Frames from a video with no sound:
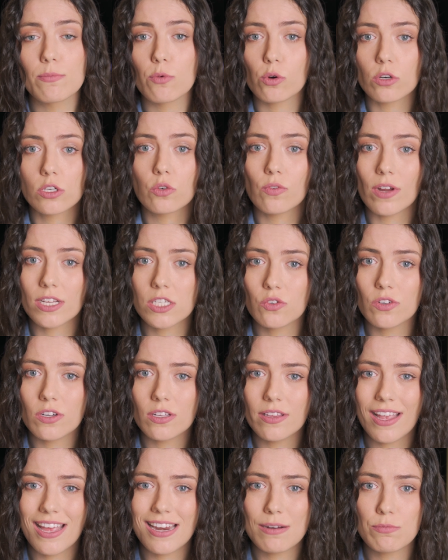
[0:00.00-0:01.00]
a more
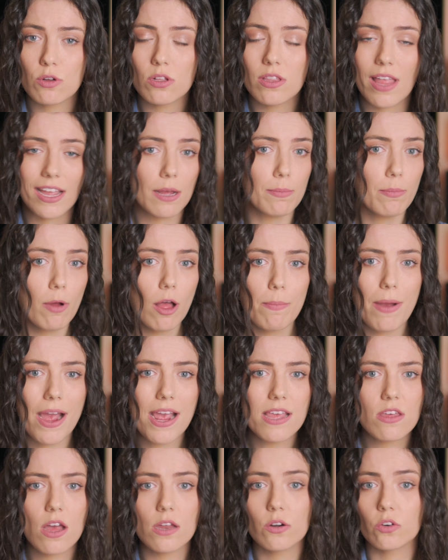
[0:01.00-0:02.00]
terrestrial animal like a ball
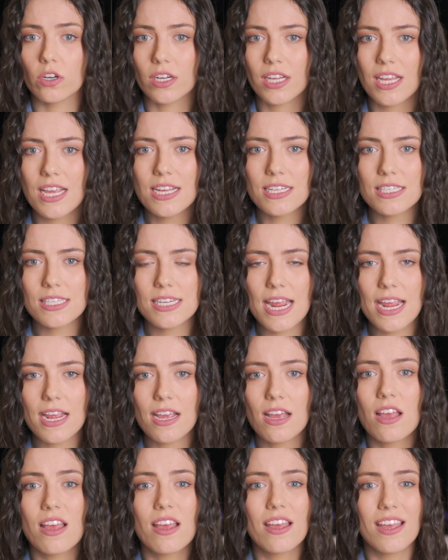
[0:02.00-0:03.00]
python or a king
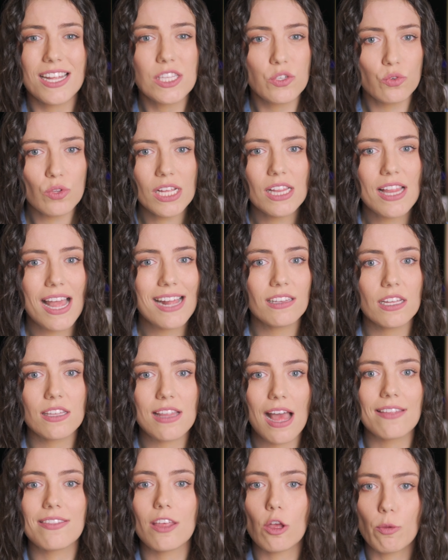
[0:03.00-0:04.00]
snake, it's really likely
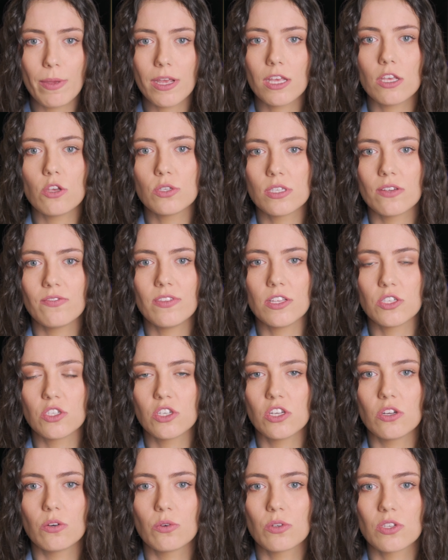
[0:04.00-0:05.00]
that they'll make use of these
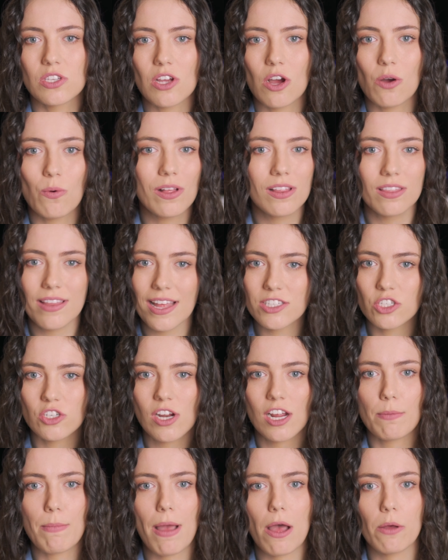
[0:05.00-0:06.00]
too, so let's
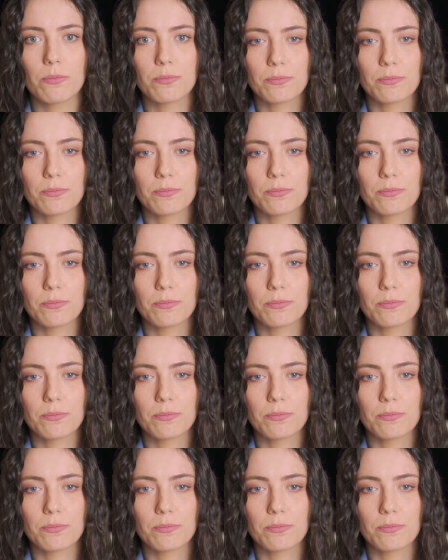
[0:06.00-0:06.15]
check them out.